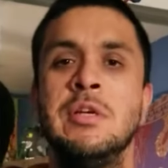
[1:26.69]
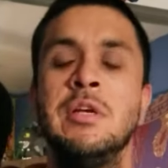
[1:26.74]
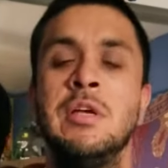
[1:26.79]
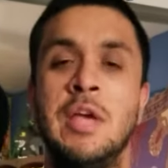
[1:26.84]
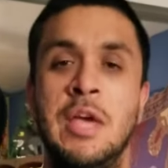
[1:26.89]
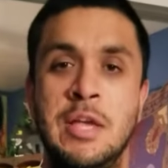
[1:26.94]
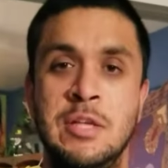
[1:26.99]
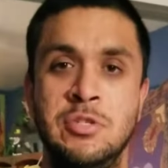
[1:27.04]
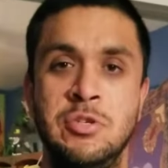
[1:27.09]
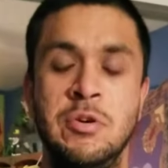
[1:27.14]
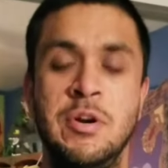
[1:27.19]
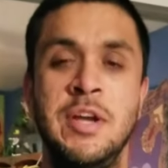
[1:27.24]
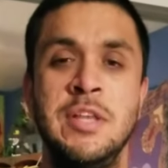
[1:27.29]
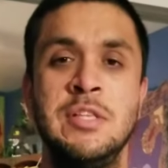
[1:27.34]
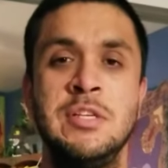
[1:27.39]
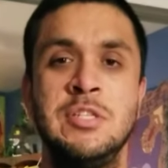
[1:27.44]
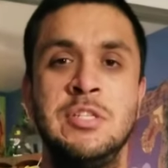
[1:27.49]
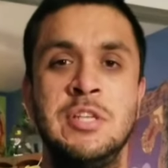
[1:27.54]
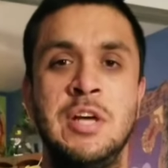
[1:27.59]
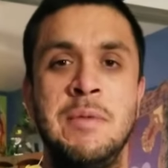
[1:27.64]
enjoy
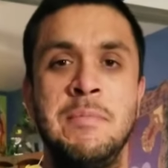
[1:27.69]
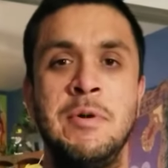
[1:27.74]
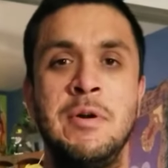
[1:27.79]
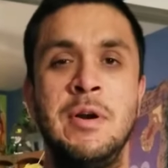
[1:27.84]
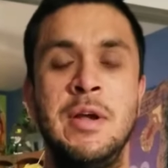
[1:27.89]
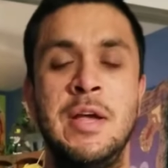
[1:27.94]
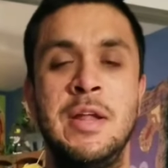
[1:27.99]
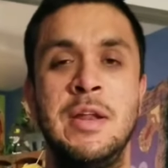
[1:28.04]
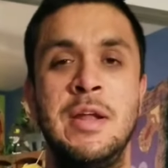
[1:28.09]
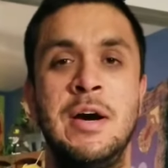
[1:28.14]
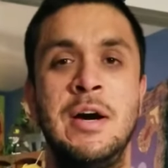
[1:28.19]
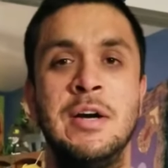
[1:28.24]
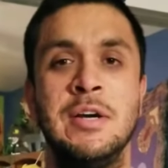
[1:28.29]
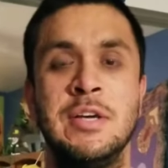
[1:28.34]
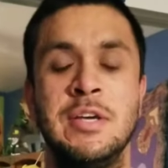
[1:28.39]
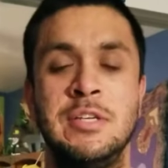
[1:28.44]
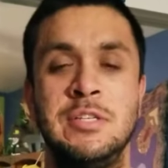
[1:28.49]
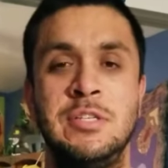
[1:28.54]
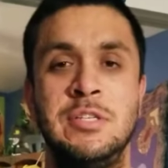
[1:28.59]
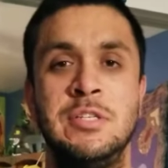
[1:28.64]
the summer and
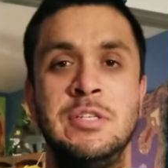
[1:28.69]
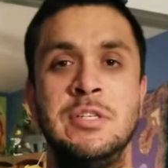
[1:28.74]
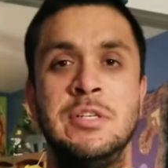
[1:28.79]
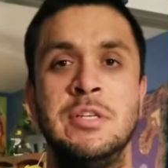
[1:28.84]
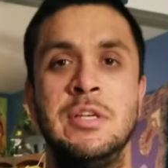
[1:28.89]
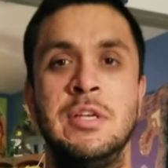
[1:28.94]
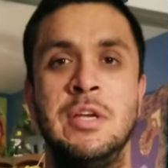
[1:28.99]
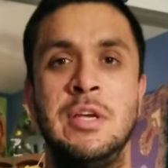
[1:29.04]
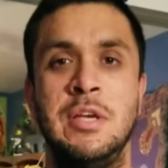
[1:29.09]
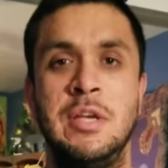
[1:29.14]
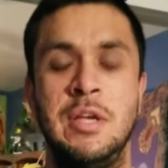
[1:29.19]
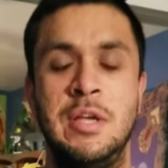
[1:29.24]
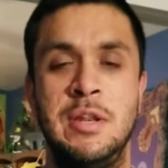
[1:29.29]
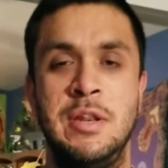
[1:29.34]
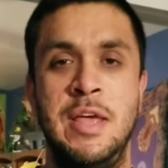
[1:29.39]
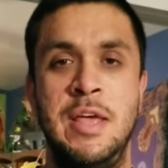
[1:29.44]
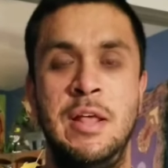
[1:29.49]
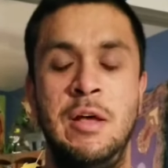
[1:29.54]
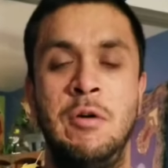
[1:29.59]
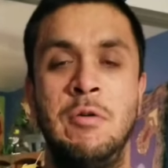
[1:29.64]
August
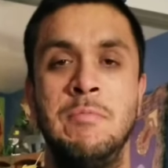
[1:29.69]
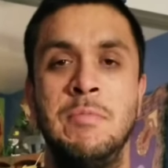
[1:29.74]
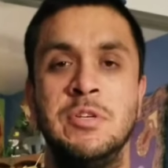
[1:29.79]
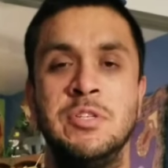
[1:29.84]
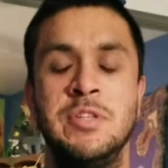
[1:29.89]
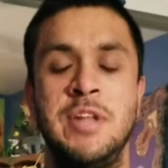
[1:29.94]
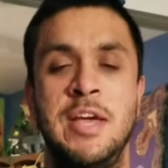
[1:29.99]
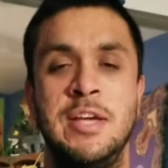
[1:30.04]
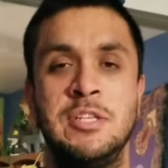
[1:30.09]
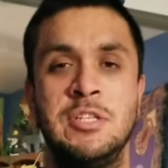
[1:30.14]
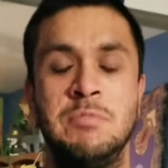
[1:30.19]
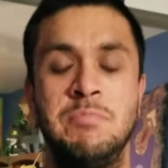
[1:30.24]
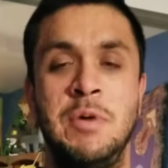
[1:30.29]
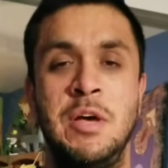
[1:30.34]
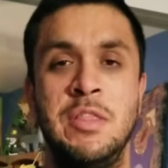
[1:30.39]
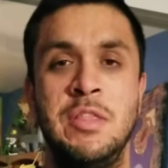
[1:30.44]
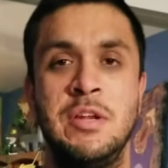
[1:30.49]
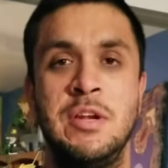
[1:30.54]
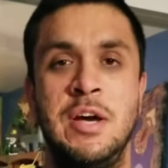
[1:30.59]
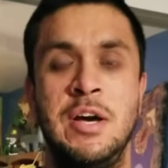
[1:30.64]
ne almost next
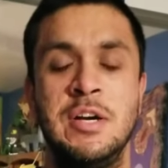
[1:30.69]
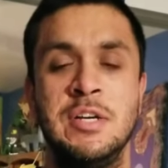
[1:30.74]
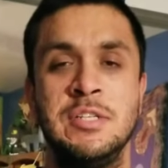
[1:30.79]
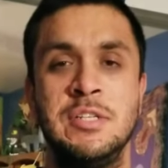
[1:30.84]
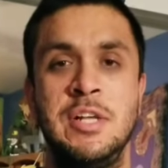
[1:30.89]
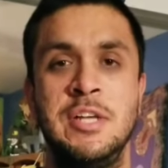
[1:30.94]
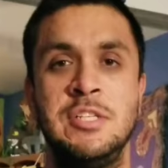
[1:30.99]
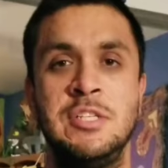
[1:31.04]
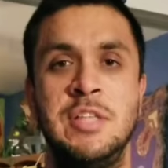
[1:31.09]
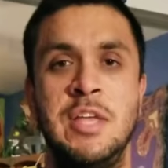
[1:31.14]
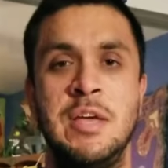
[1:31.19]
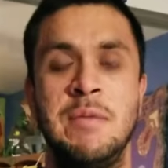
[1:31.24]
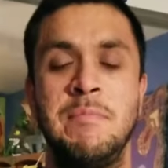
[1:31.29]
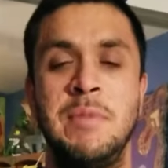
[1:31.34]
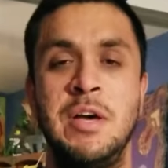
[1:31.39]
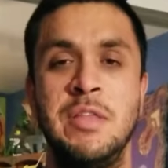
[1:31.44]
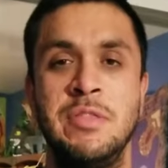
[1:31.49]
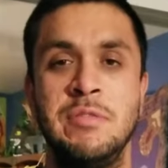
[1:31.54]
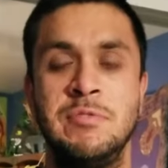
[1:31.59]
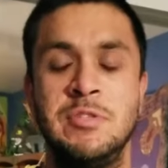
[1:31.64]
month in August, last day of
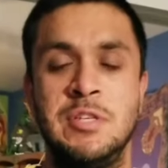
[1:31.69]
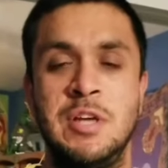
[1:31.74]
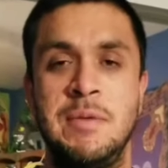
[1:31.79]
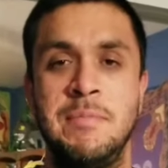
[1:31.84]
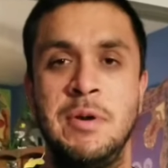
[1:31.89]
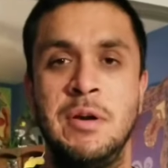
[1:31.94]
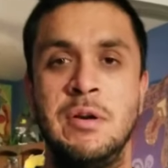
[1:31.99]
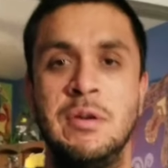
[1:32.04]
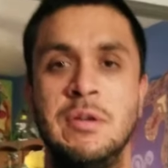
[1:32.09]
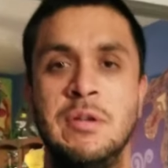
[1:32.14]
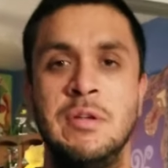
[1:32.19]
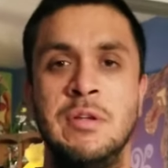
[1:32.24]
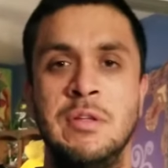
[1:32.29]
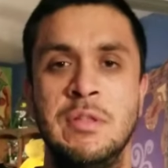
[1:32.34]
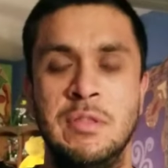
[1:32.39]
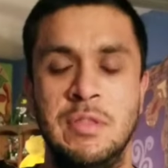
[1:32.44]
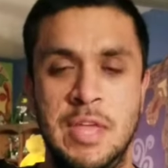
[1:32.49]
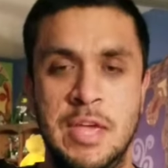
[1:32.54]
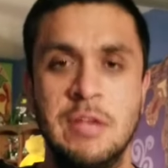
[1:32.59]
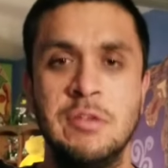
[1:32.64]
month of summer.
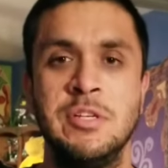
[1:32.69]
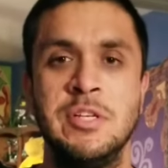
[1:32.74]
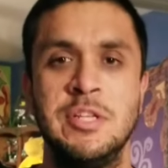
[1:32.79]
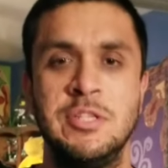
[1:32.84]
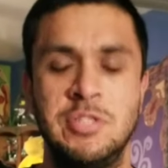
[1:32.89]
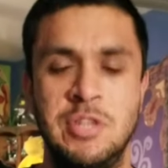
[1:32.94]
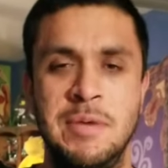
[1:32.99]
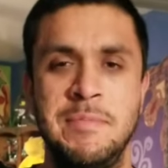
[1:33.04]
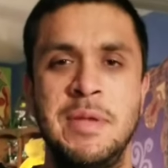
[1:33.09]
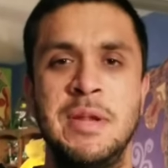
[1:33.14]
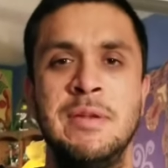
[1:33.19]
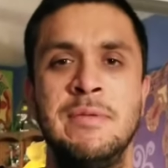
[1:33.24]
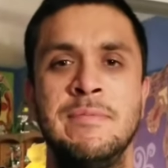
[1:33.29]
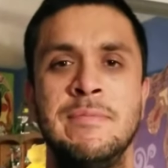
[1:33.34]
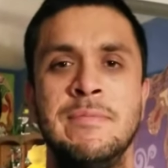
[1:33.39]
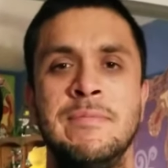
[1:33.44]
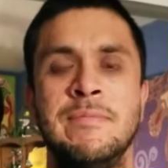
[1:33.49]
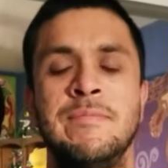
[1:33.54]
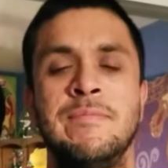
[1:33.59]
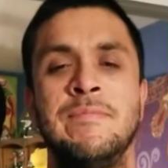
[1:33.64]
Thank you, ladies and gentlemen.
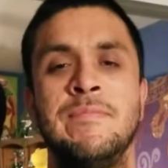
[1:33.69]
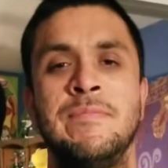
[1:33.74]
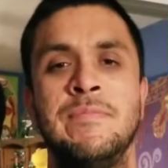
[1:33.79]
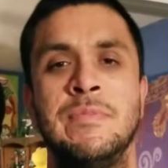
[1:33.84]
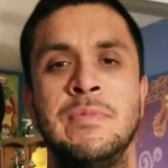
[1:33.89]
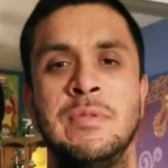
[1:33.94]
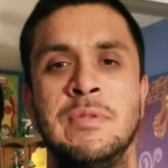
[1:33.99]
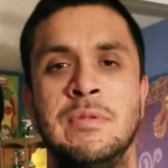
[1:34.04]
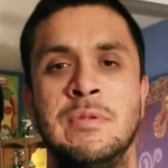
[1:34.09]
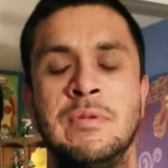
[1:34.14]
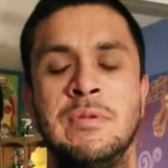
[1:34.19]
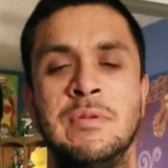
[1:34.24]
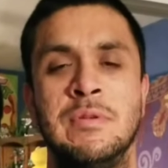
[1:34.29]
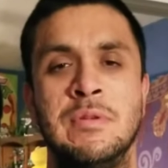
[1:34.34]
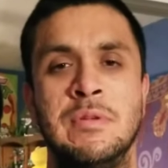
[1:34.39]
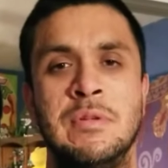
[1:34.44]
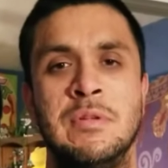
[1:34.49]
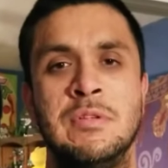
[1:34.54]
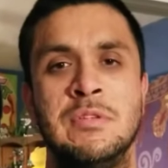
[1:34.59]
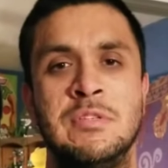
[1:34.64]

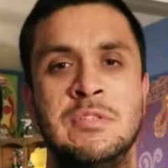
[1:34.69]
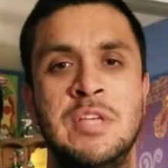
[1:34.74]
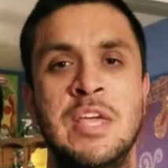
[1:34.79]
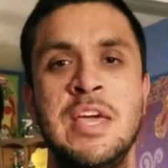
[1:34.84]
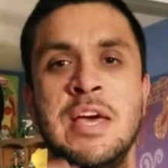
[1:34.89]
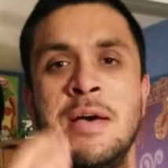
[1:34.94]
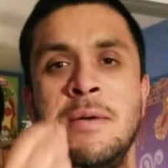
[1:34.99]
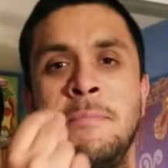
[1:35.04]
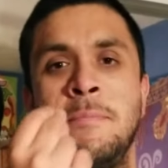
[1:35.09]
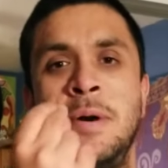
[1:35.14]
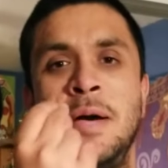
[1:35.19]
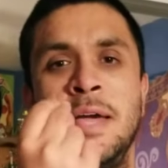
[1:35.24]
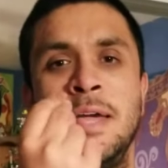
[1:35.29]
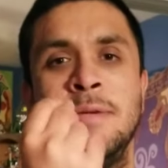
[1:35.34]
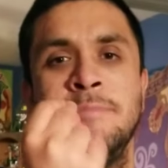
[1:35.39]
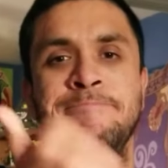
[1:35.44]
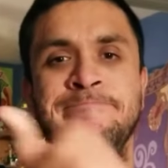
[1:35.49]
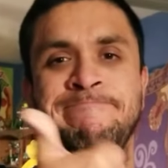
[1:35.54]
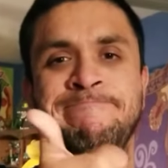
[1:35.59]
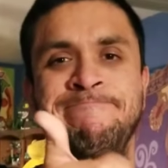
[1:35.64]
See ya.
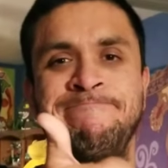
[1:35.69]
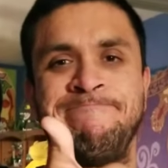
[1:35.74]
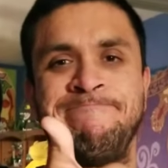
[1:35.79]
Bye.